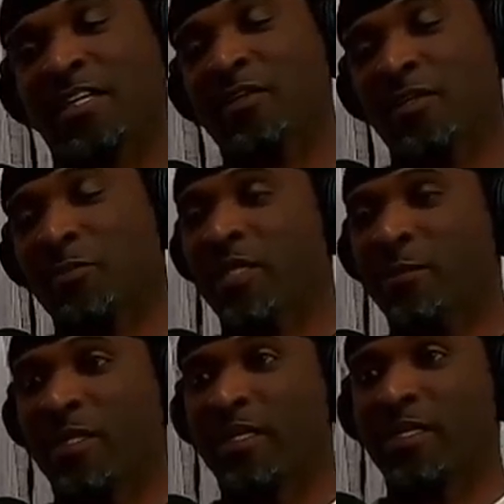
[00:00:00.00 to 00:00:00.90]
they're going to bring
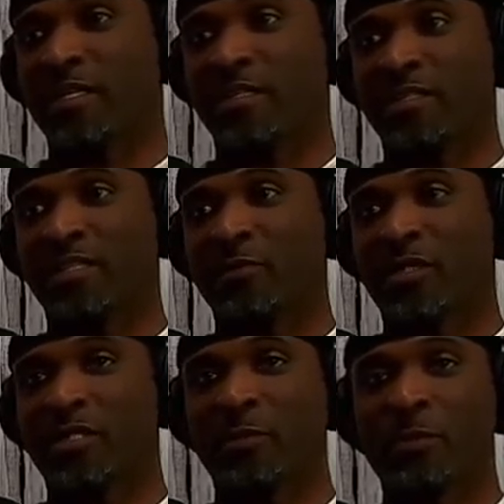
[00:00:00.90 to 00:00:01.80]
him back. I think they
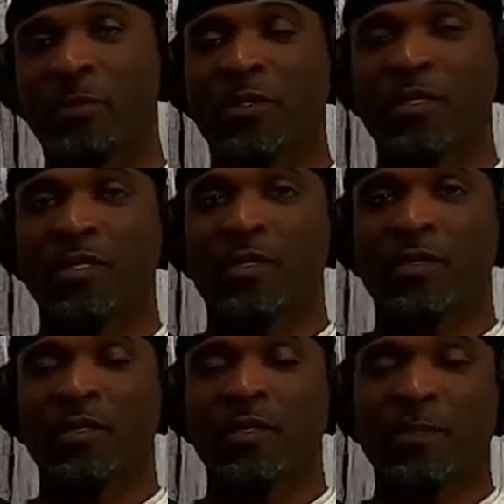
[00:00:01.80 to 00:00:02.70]
want to keep him. Yeah.
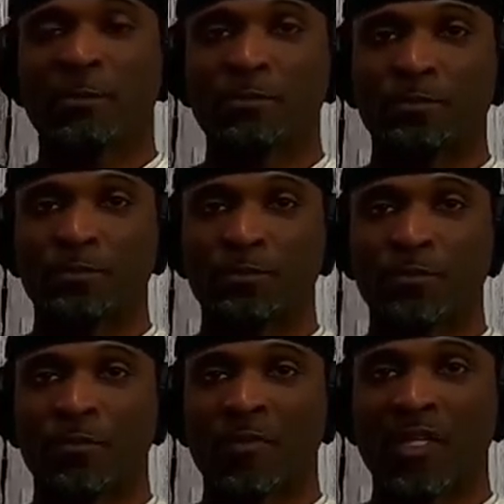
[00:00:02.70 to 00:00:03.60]
Um,
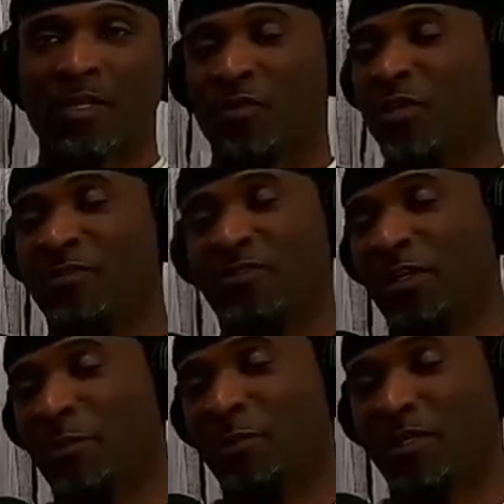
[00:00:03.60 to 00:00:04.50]
just trying to
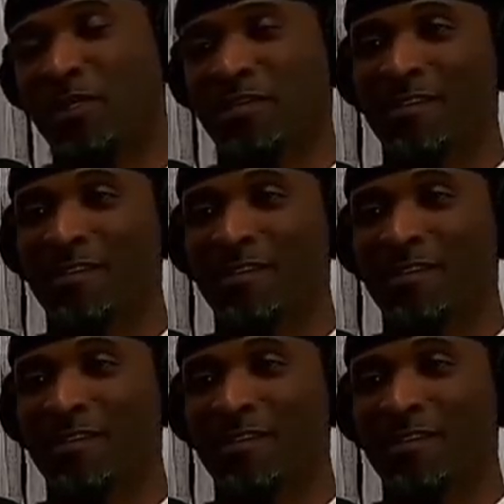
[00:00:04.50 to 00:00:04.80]
find the money.